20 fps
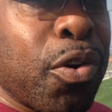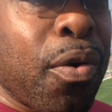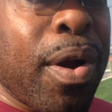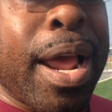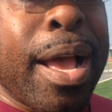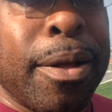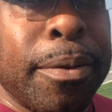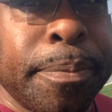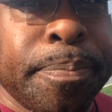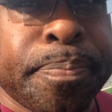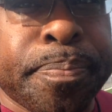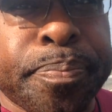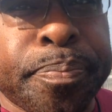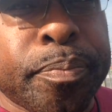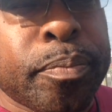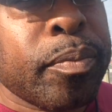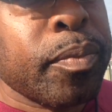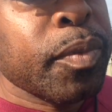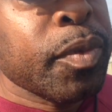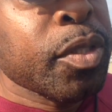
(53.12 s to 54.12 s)
ground.
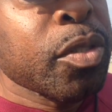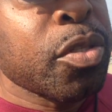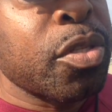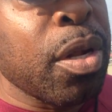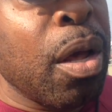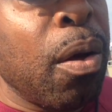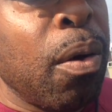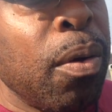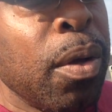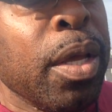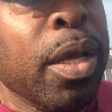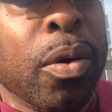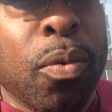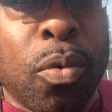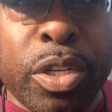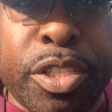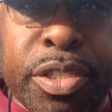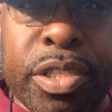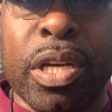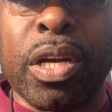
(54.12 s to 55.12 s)
So
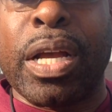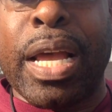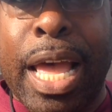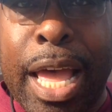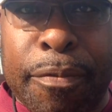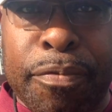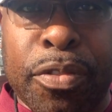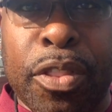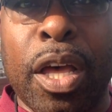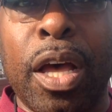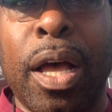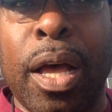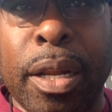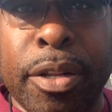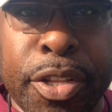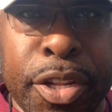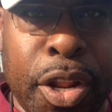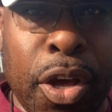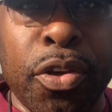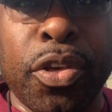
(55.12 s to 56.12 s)
we still can have
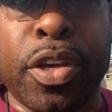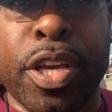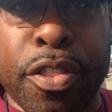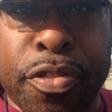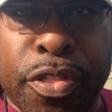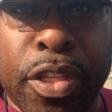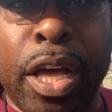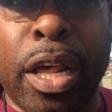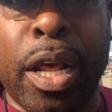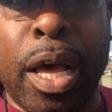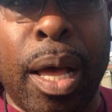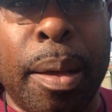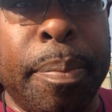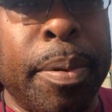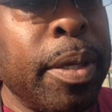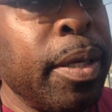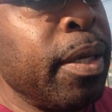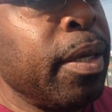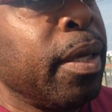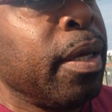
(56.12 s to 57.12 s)
thud, you can thud up,
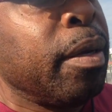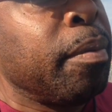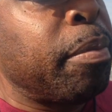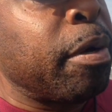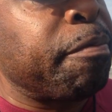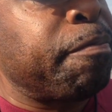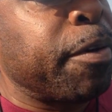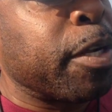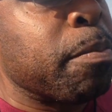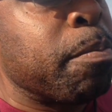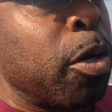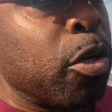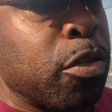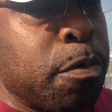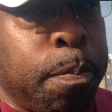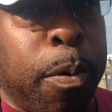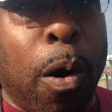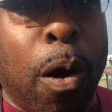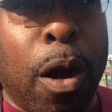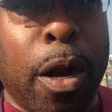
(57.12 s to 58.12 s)
but for the
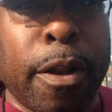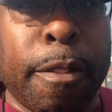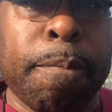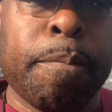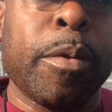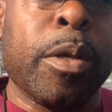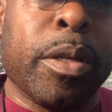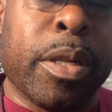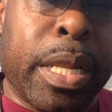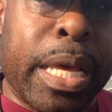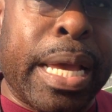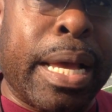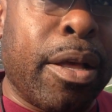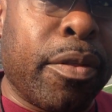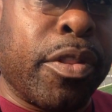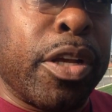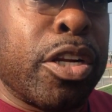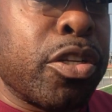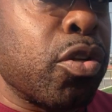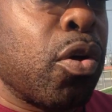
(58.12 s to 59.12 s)
most part,
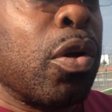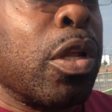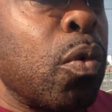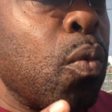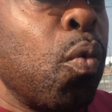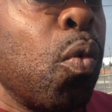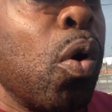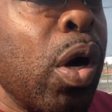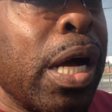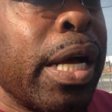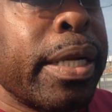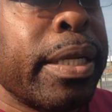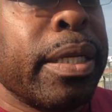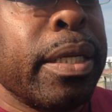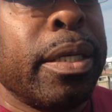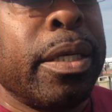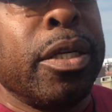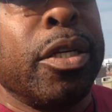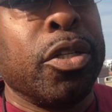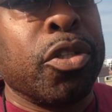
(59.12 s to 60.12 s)
now there's only one
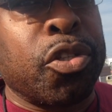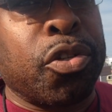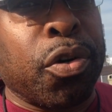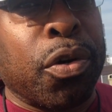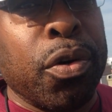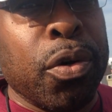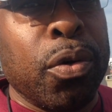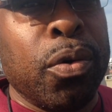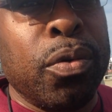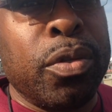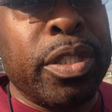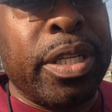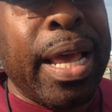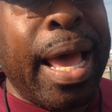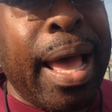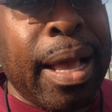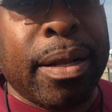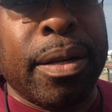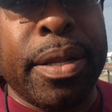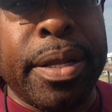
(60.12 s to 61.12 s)
true
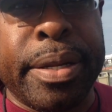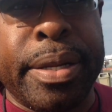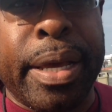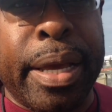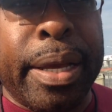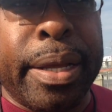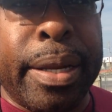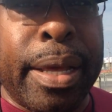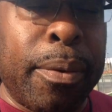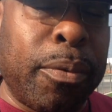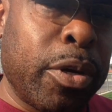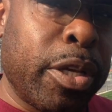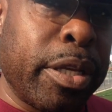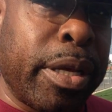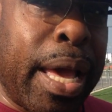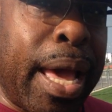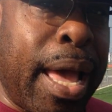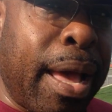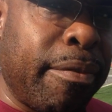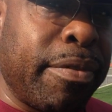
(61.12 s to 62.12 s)
tackling day that we
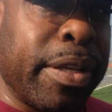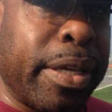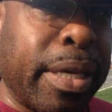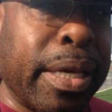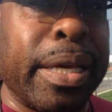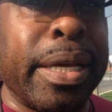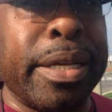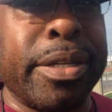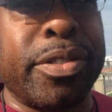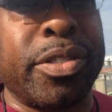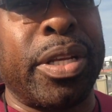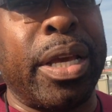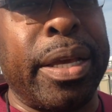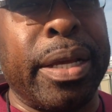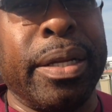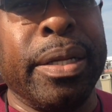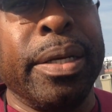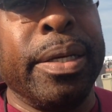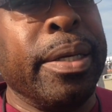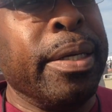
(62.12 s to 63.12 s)
have the kids
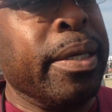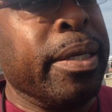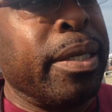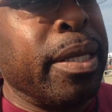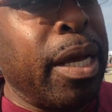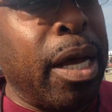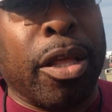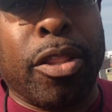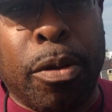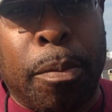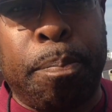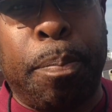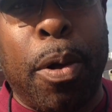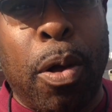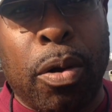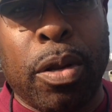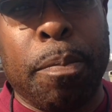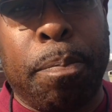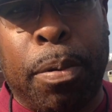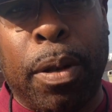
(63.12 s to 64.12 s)
take the other
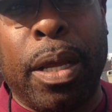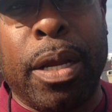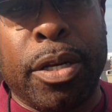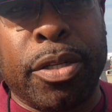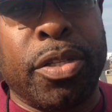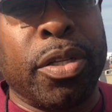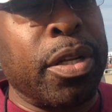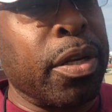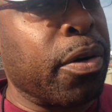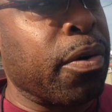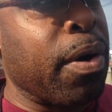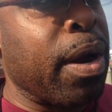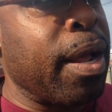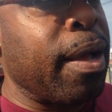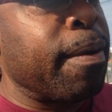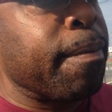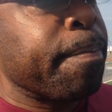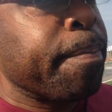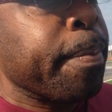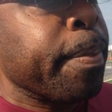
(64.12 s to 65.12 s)
opponent player to the
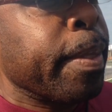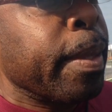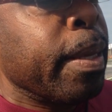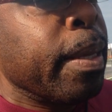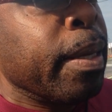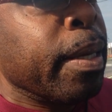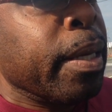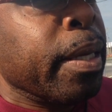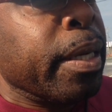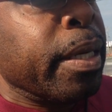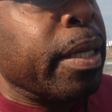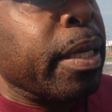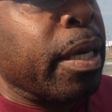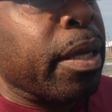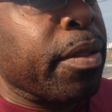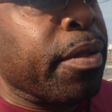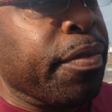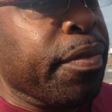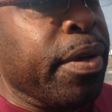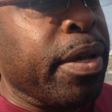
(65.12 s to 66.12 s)
ground. The
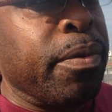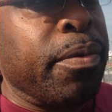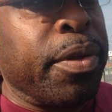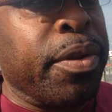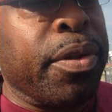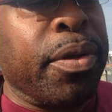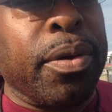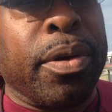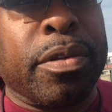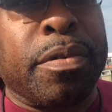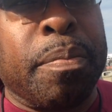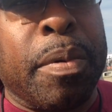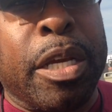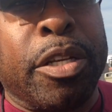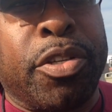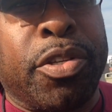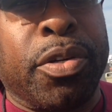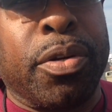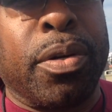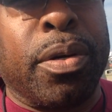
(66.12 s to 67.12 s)
other thing we do is
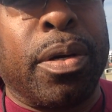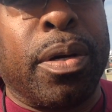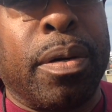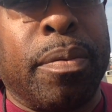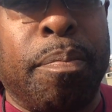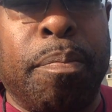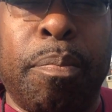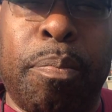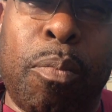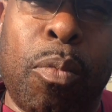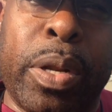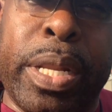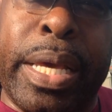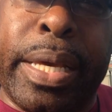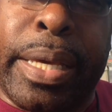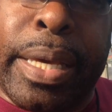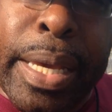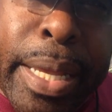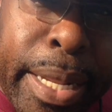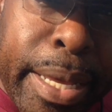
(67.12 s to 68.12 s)
make sure when they
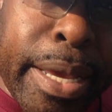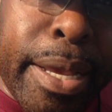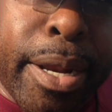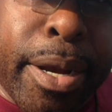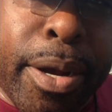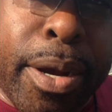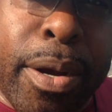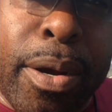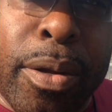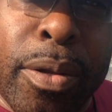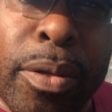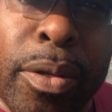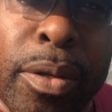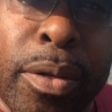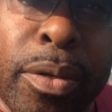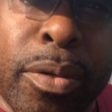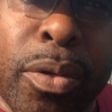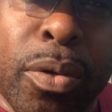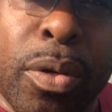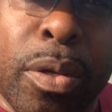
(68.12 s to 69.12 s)
get here
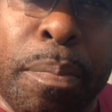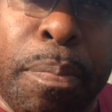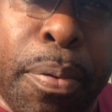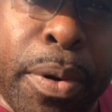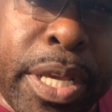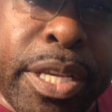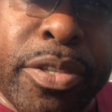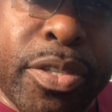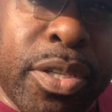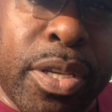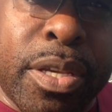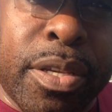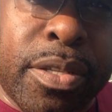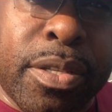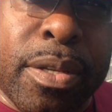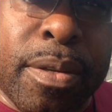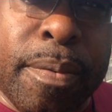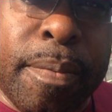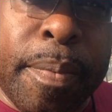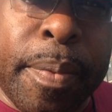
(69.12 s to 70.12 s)
during
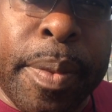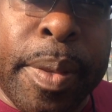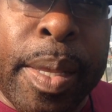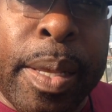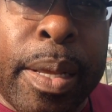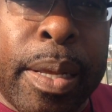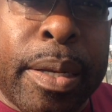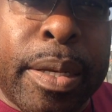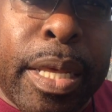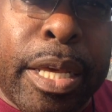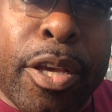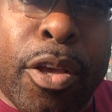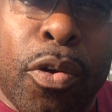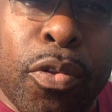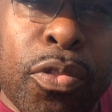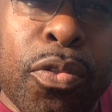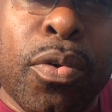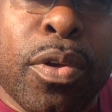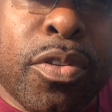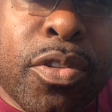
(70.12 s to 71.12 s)
preseason, they
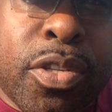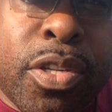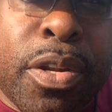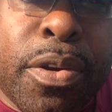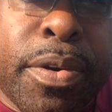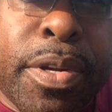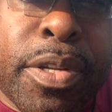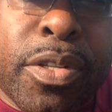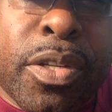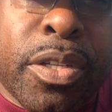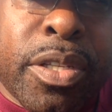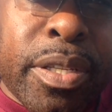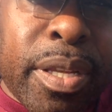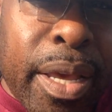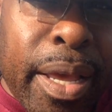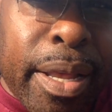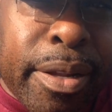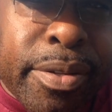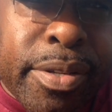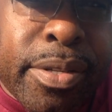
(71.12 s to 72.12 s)
go through a series of
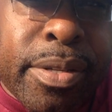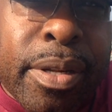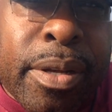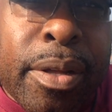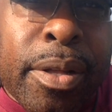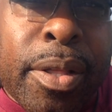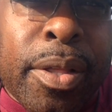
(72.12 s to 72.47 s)
tests,